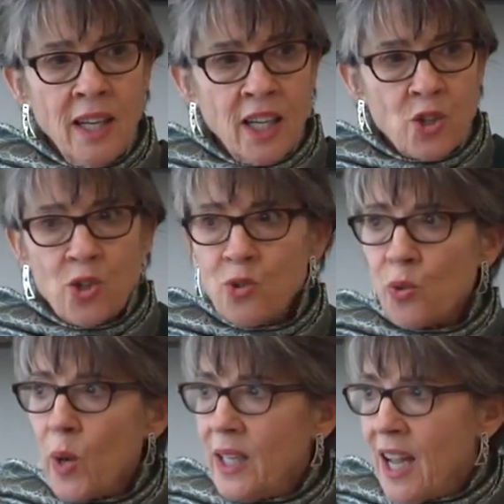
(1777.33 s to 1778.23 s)
issues
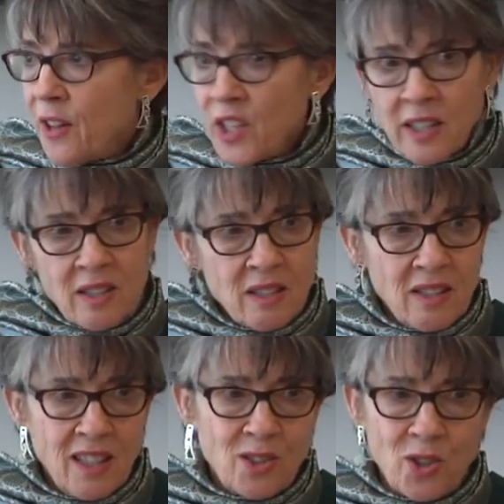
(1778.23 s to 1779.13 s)
around
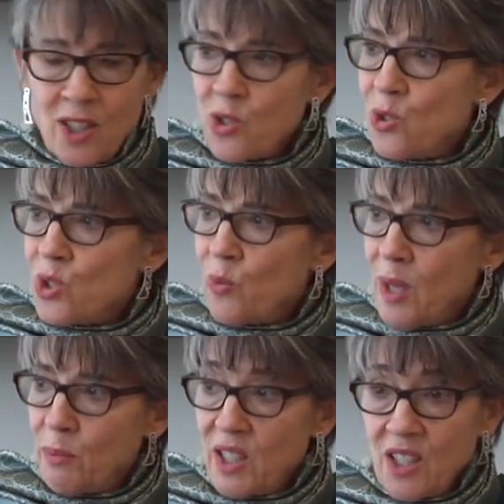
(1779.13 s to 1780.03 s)
ethics, issues
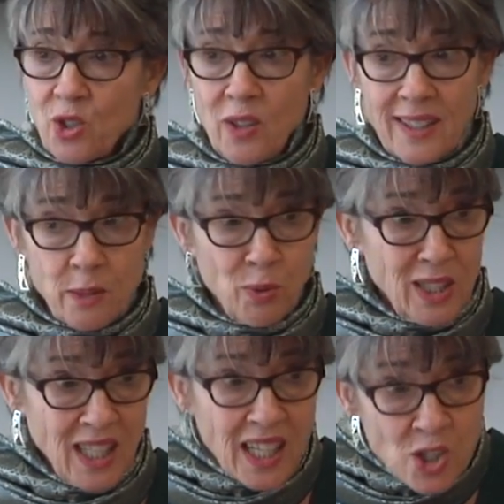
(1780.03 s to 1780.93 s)
around potential
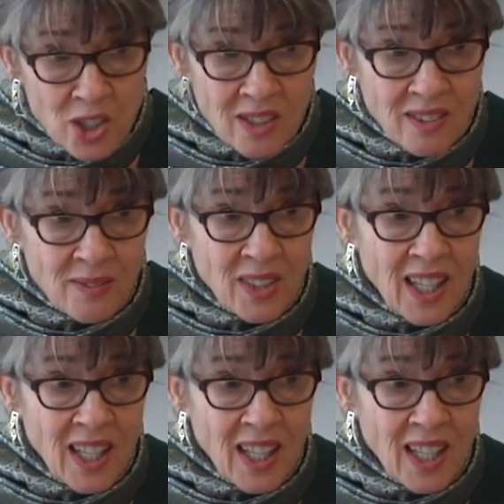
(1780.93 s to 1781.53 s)
exploitation,